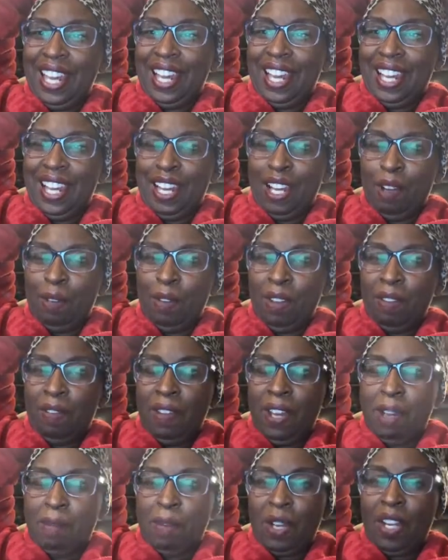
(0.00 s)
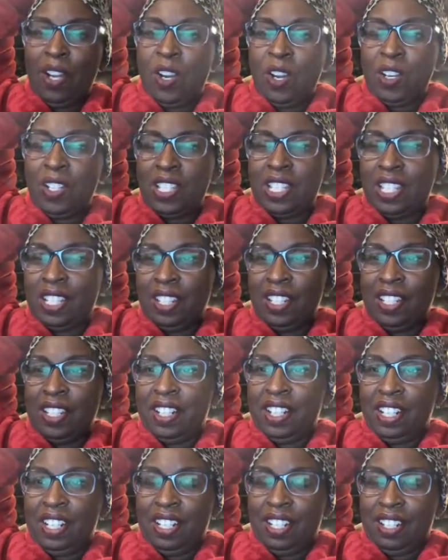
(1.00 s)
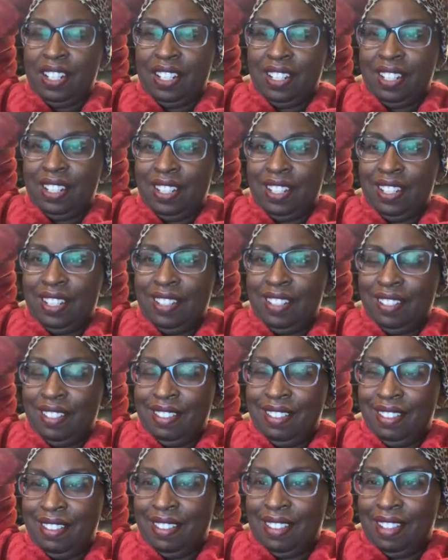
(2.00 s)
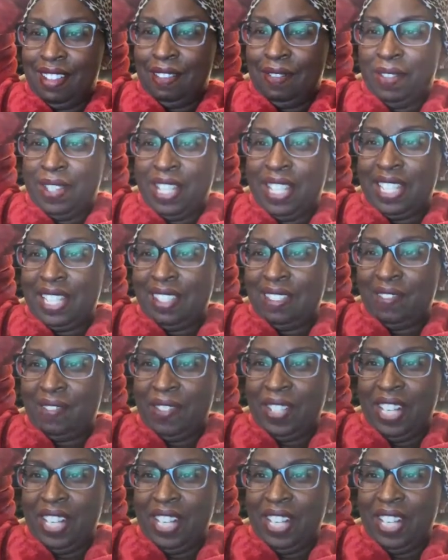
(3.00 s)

In fact, my car's still there at the office.